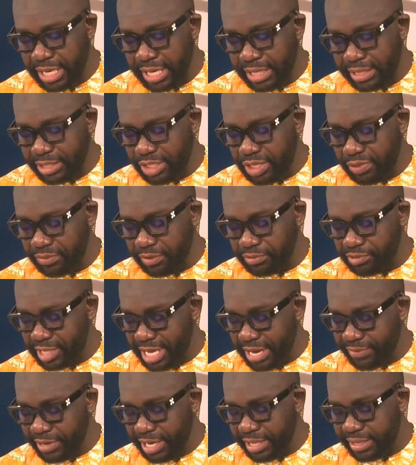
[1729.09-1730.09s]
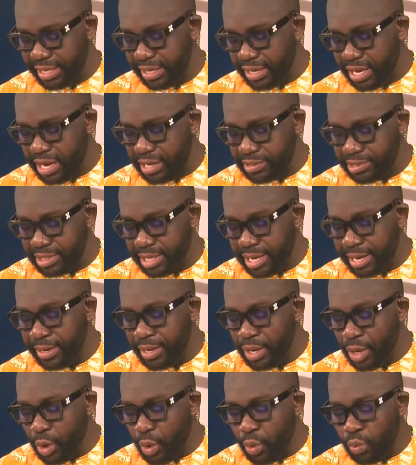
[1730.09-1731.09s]
the chief of staff, and then Ursula
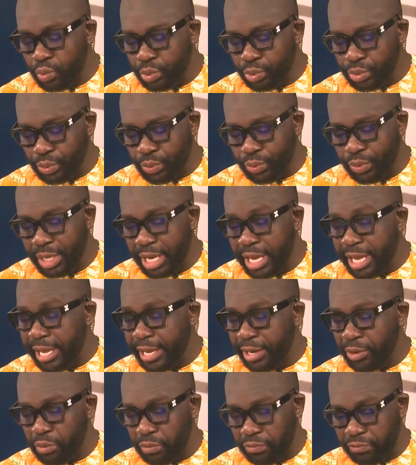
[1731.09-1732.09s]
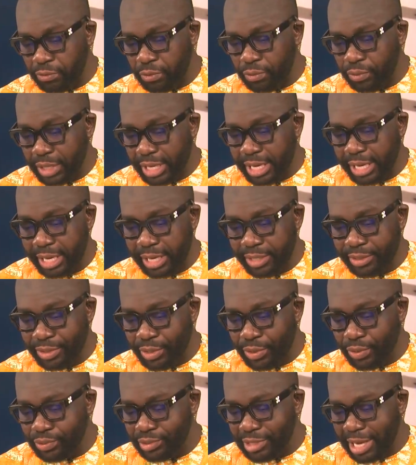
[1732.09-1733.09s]
Owusu Ekuful. Uh,
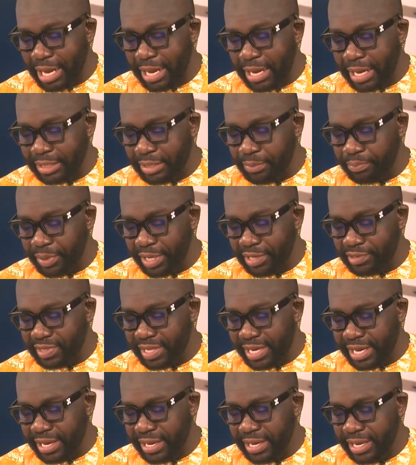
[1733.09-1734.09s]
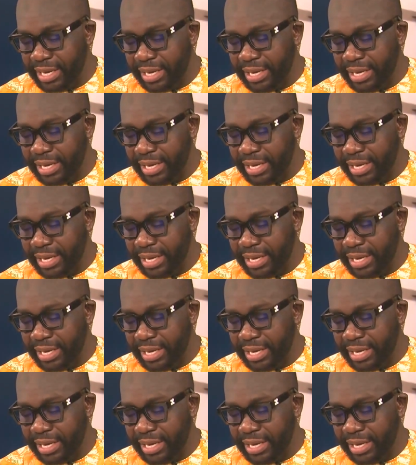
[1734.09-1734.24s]
those are the picks there.